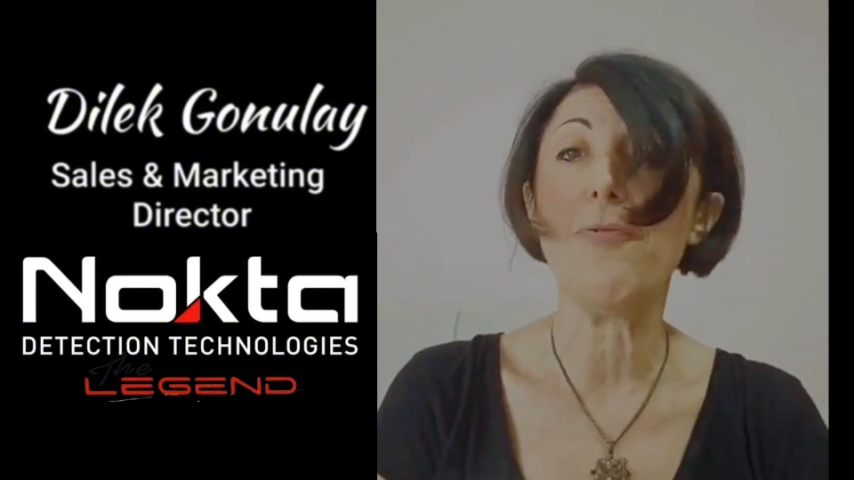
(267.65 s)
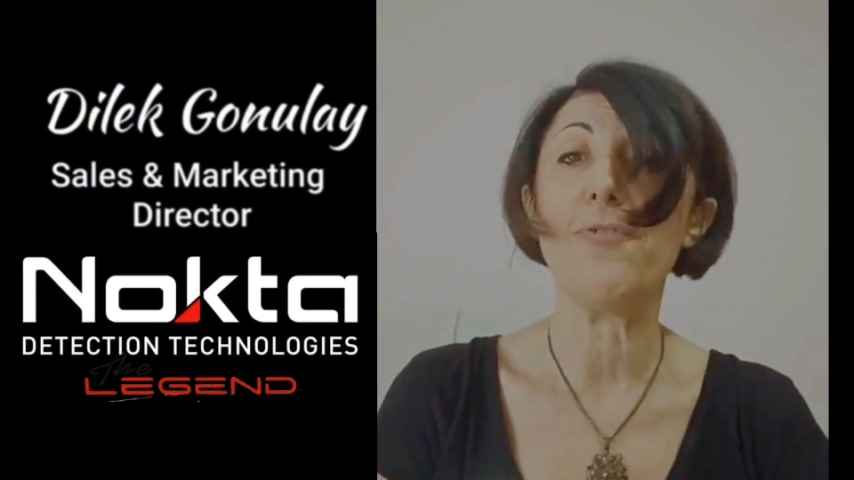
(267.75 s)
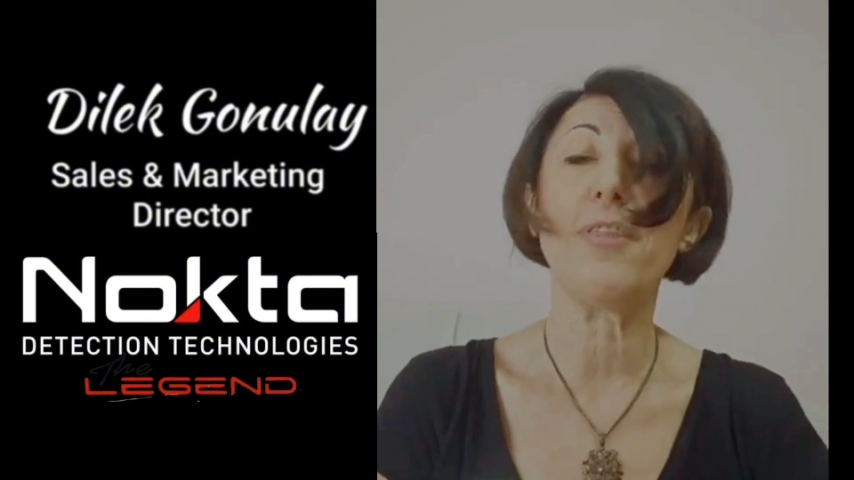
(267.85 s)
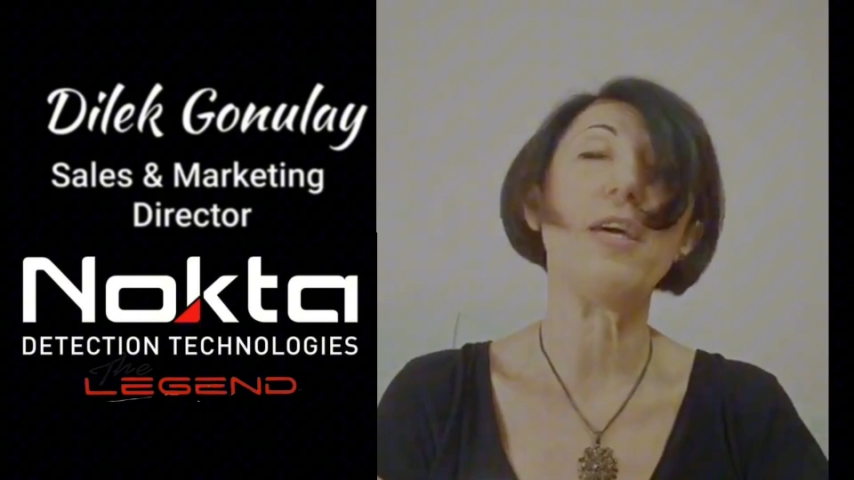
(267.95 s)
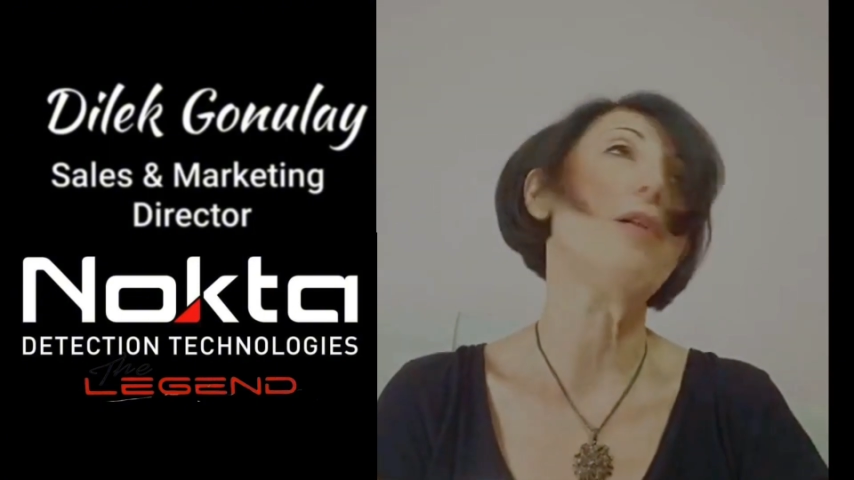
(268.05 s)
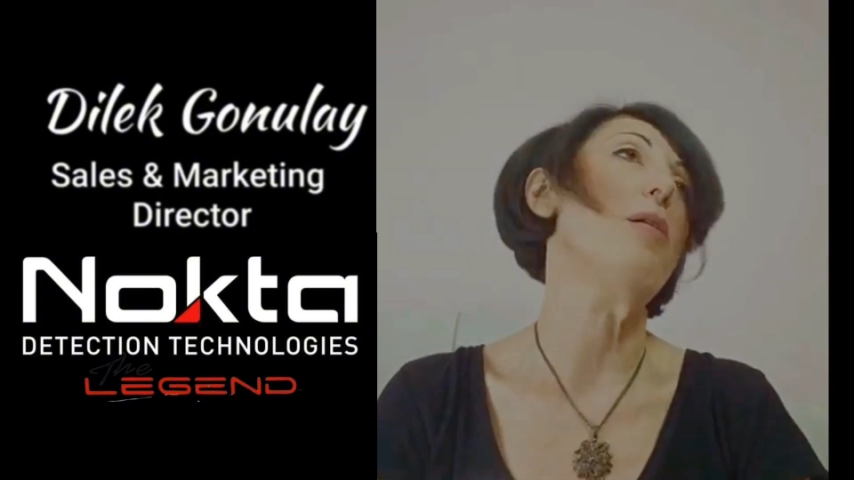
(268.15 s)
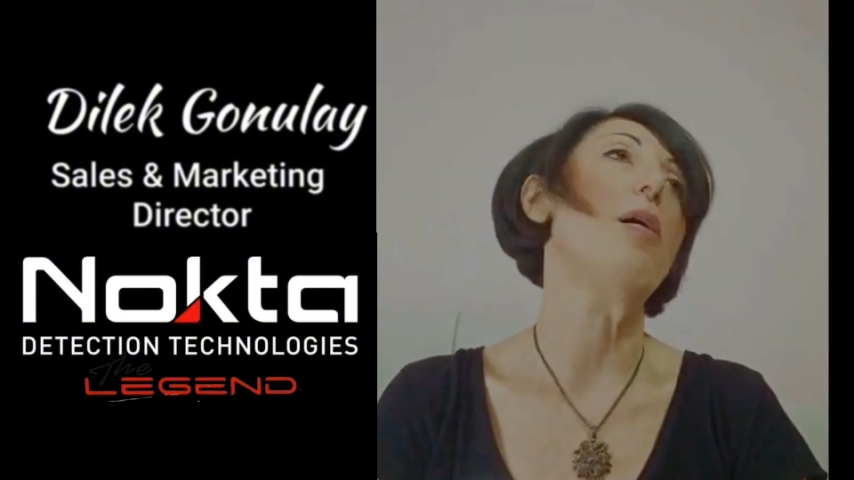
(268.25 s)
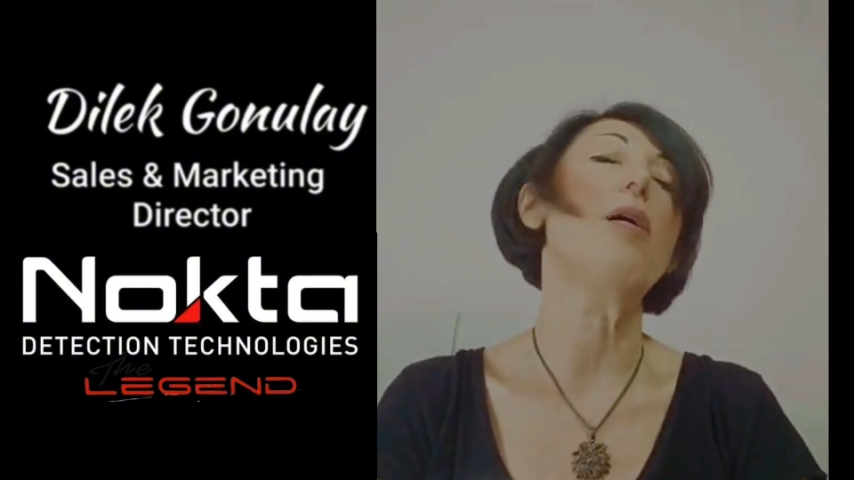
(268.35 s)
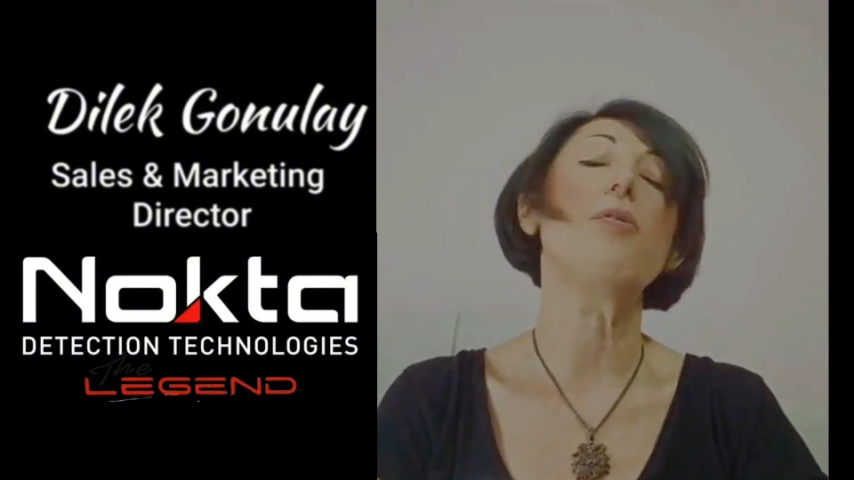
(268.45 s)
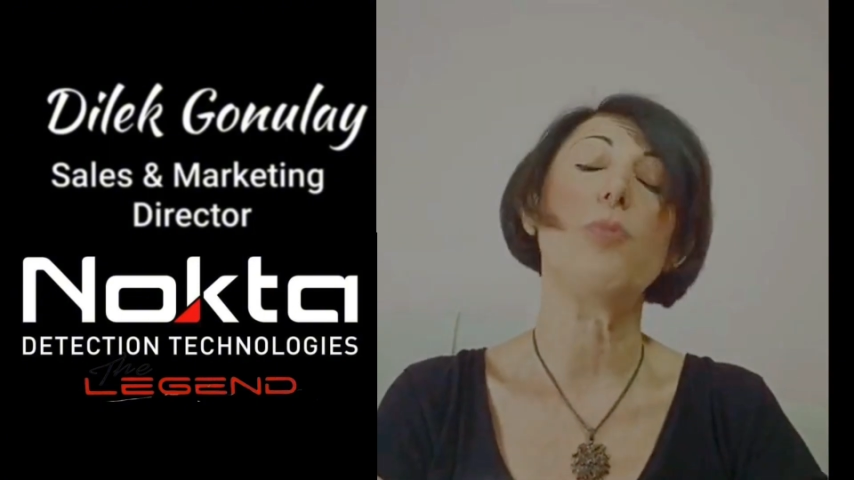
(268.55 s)
there
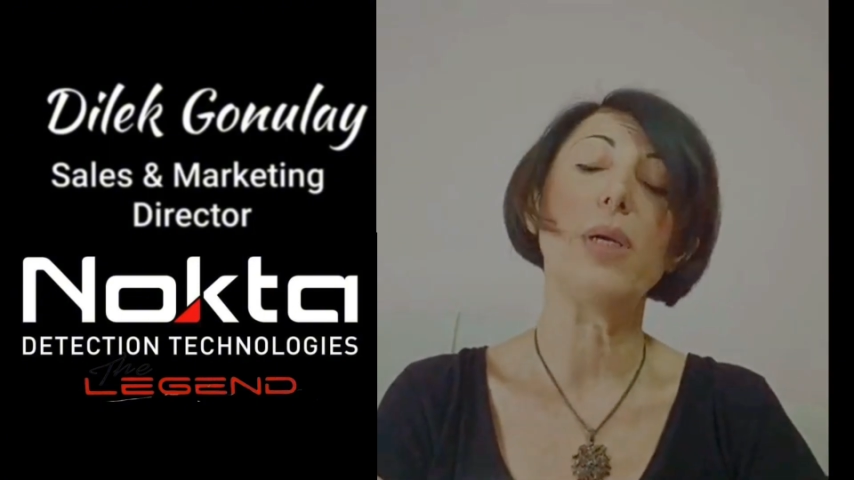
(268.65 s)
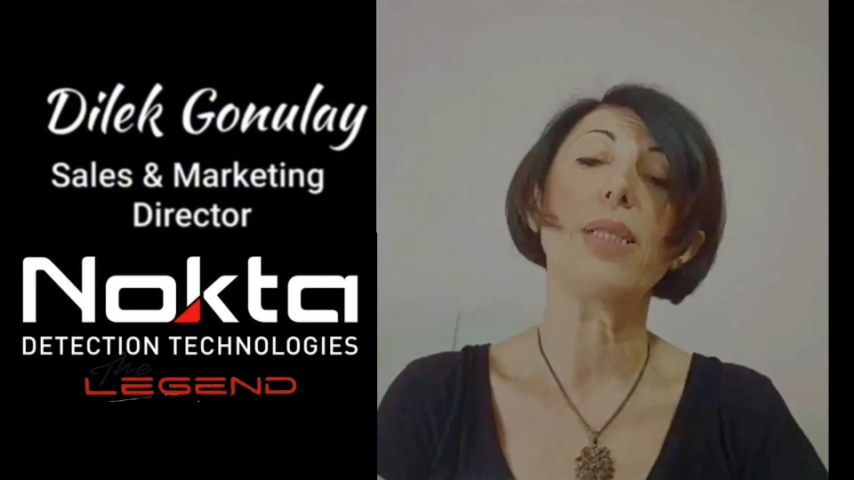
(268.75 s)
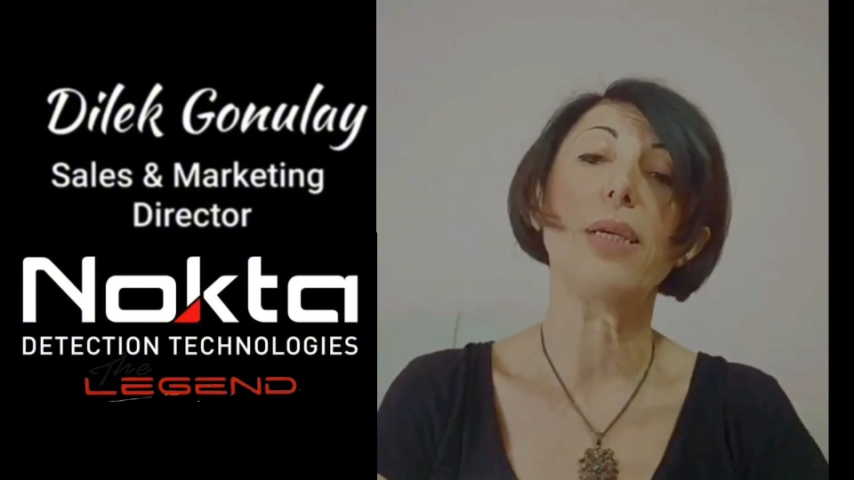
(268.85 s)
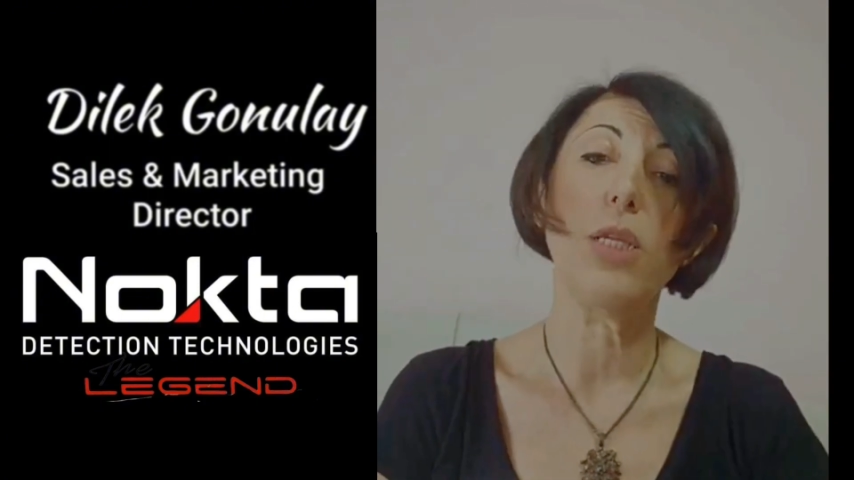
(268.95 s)
are really